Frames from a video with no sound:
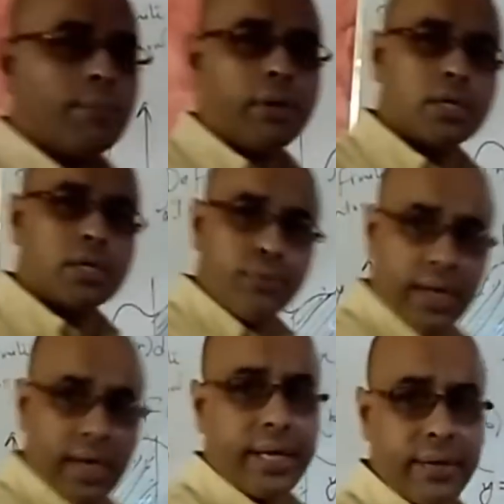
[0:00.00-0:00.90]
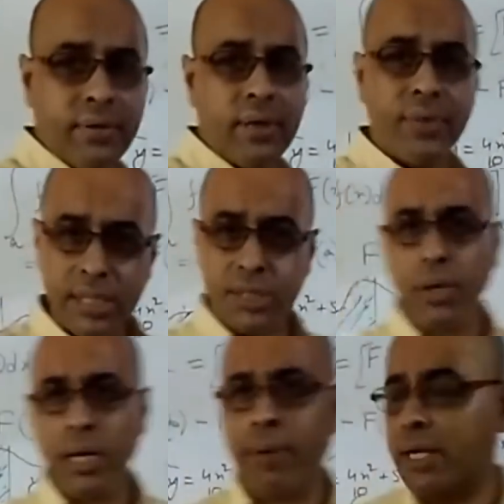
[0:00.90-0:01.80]
Because we are given these two
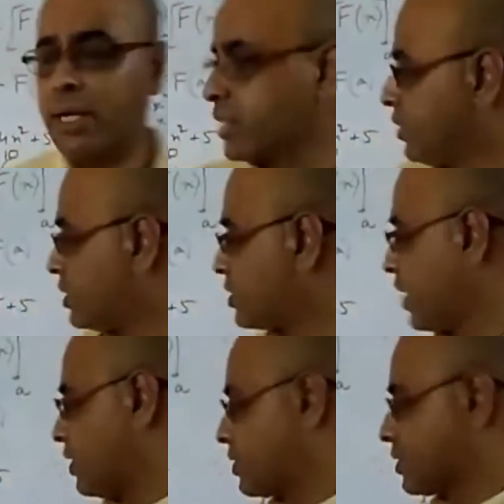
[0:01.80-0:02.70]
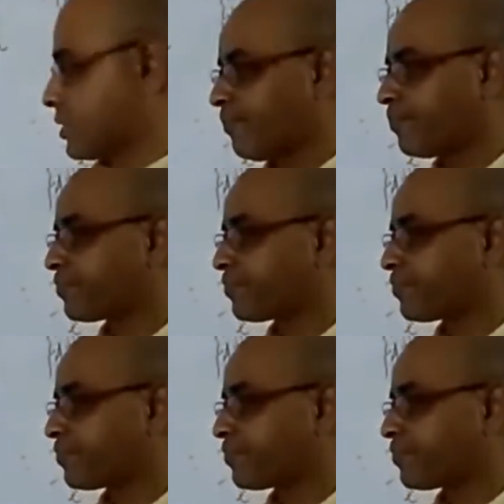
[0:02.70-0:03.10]
limits in this case.